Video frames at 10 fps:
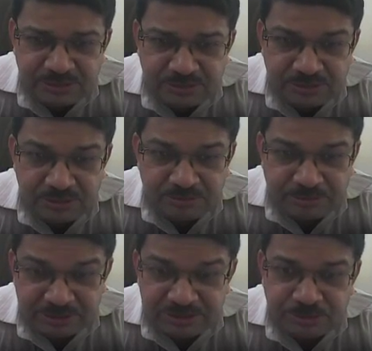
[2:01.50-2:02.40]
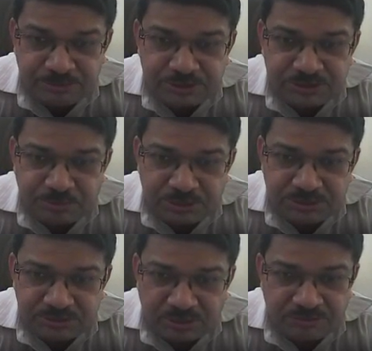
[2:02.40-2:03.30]
the maximum
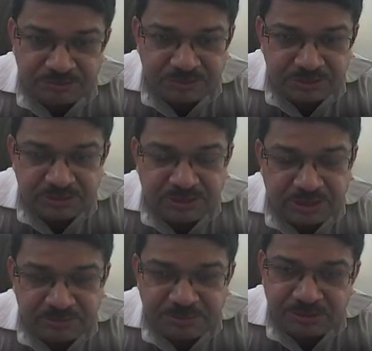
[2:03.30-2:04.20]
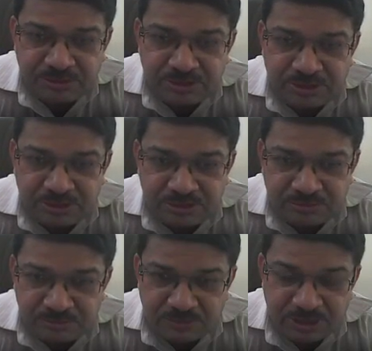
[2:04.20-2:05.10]
response of that particular
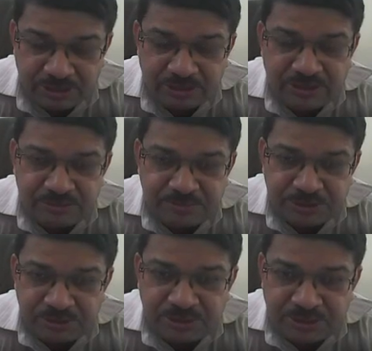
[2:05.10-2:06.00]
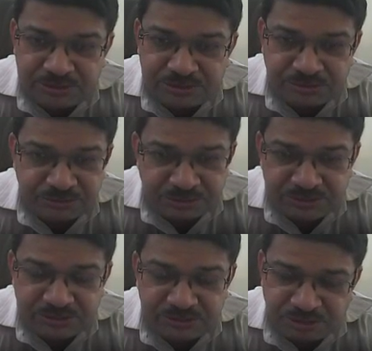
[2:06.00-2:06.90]
at that particular natural
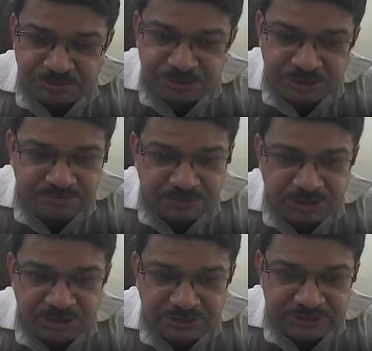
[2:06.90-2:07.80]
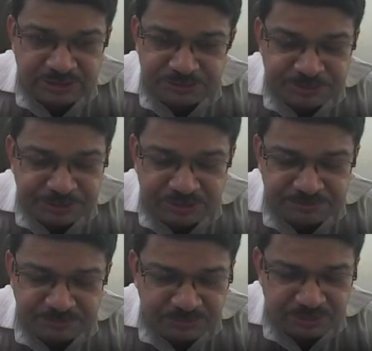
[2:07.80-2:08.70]
frequency from the design
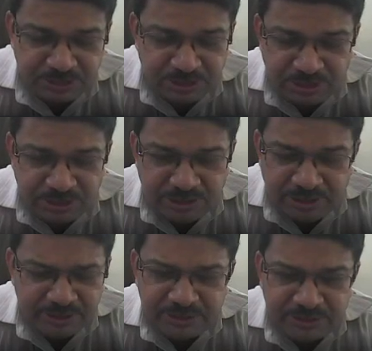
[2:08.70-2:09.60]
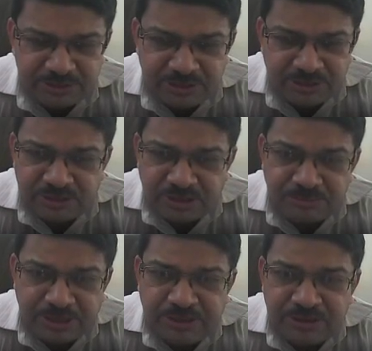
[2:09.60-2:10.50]
spectrum, and then
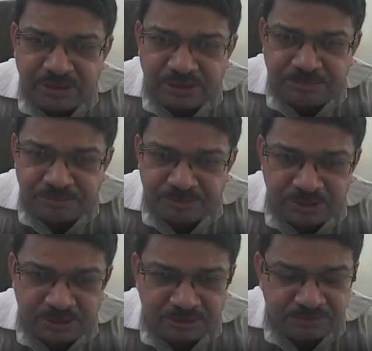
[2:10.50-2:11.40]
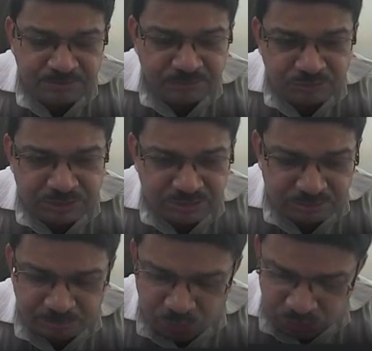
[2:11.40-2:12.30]
combine up with
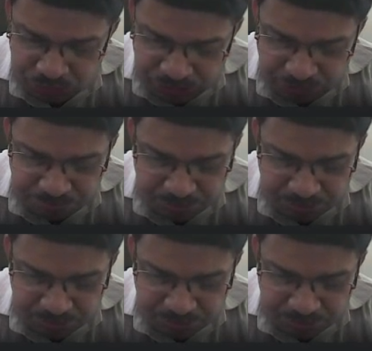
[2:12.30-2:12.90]
the mode shape